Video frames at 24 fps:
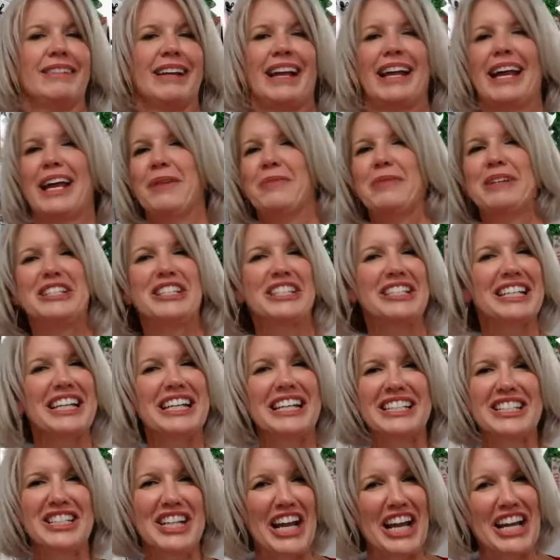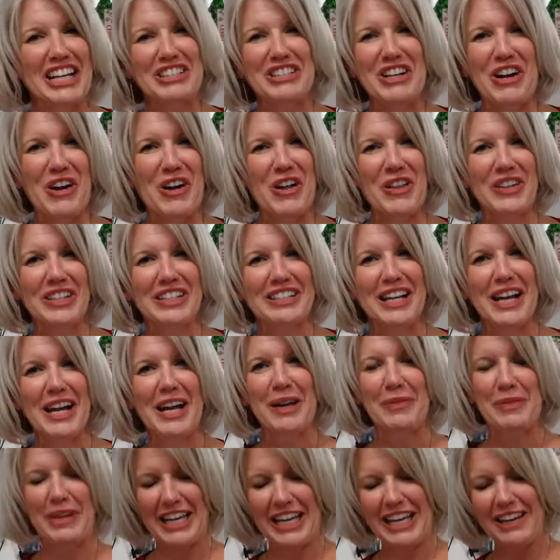Images can change all the
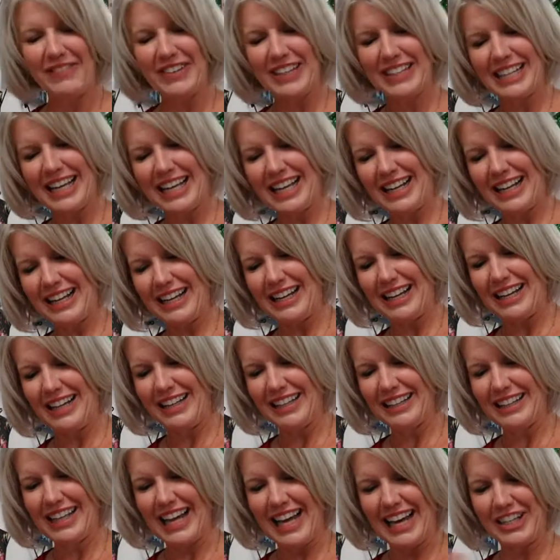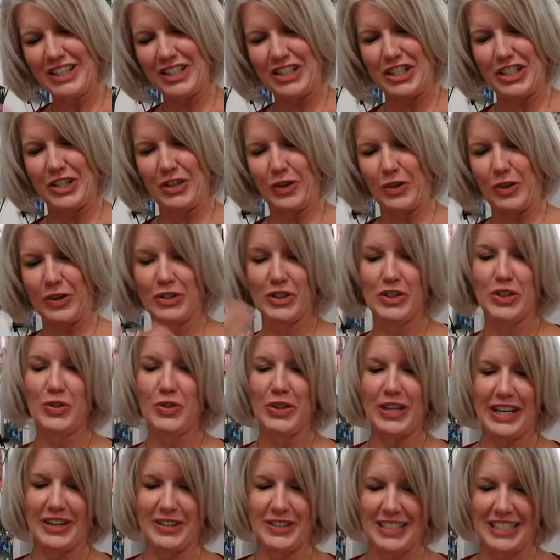time. Even uh, last year, or
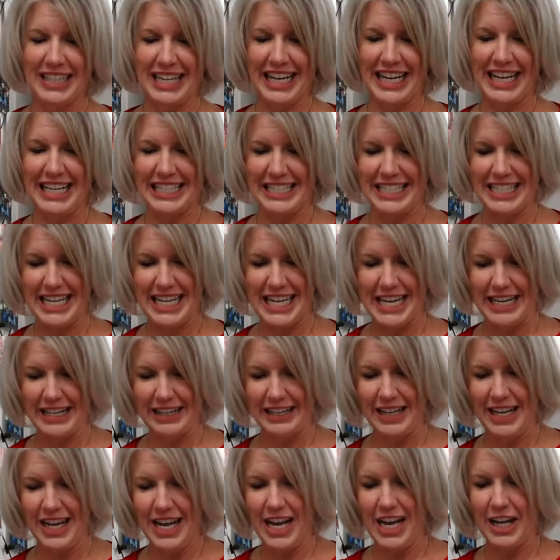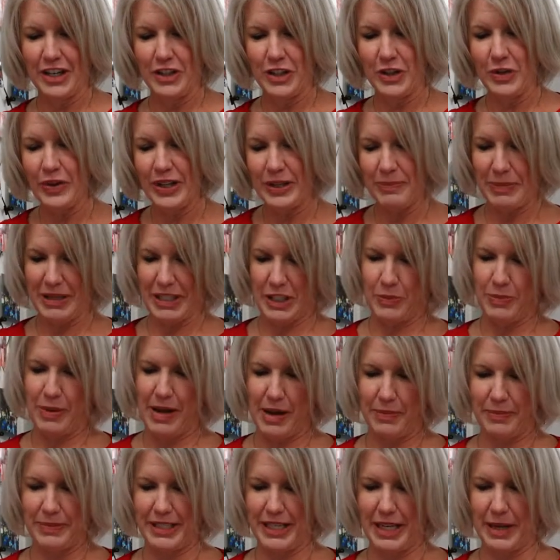2018, a new image
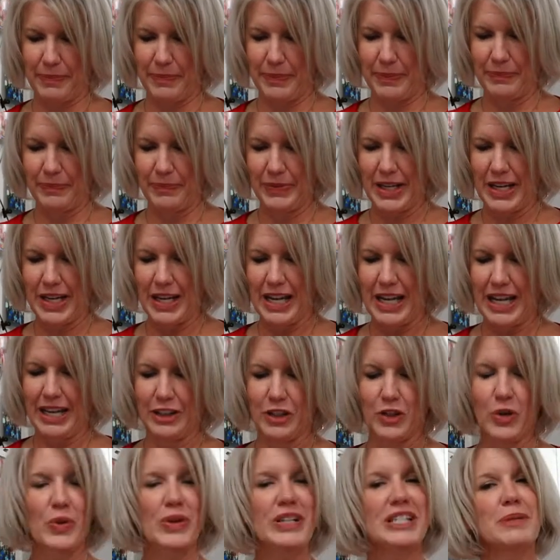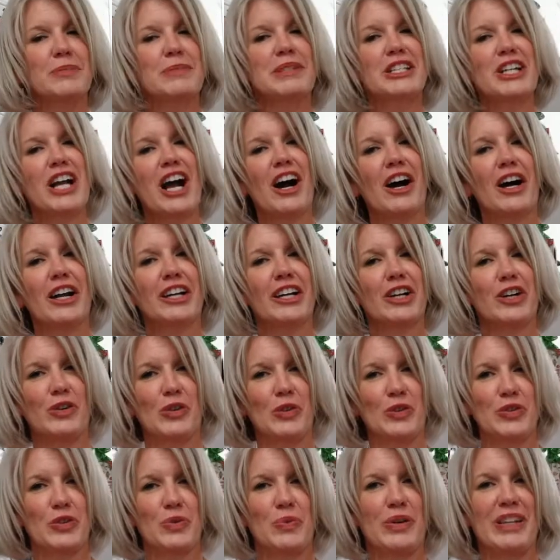popped up in Christmas
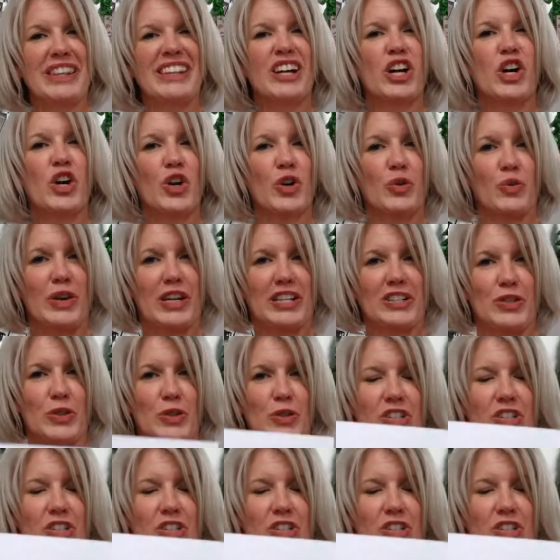Chronicles with Kurt Russell.